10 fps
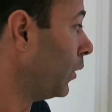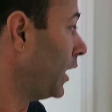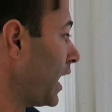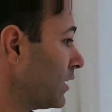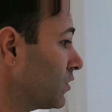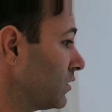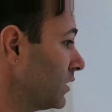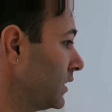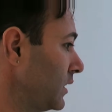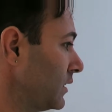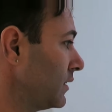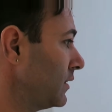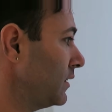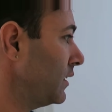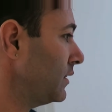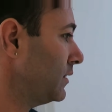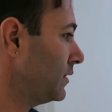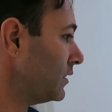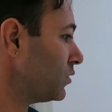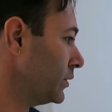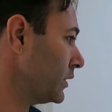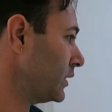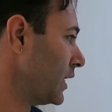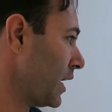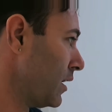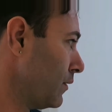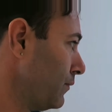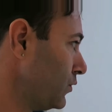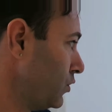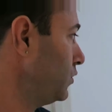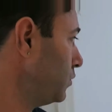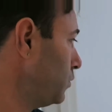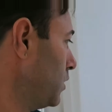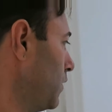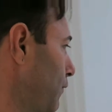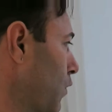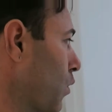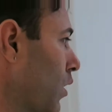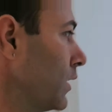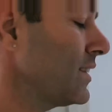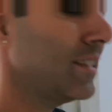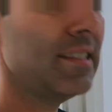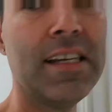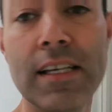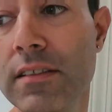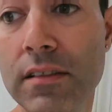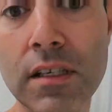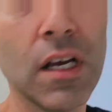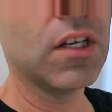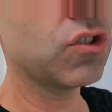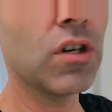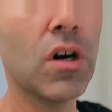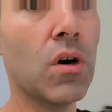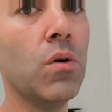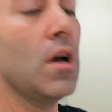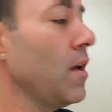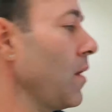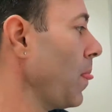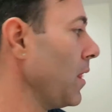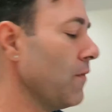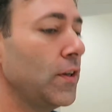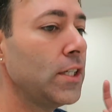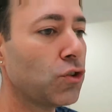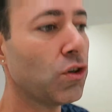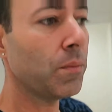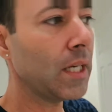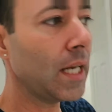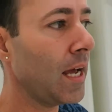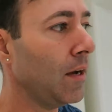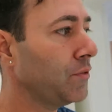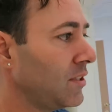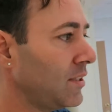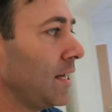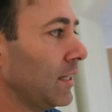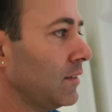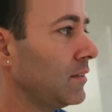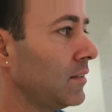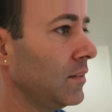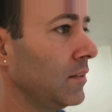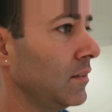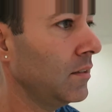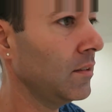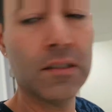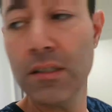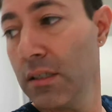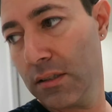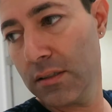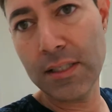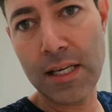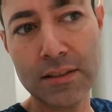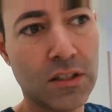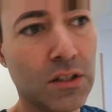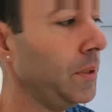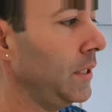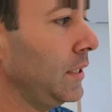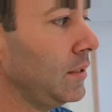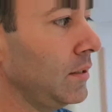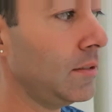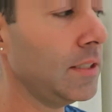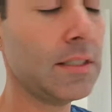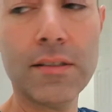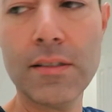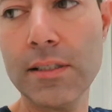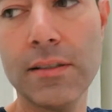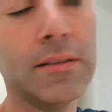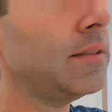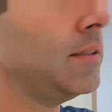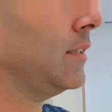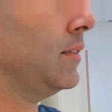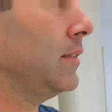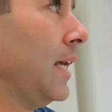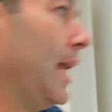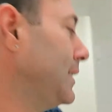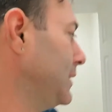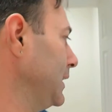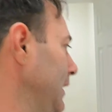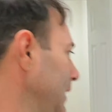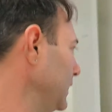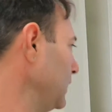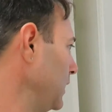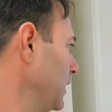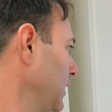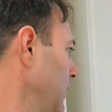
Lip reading: Well, actually, this one could have 2, 4, 6. So if each room could have 6, that's going to be 6, 6, and 6 is 18.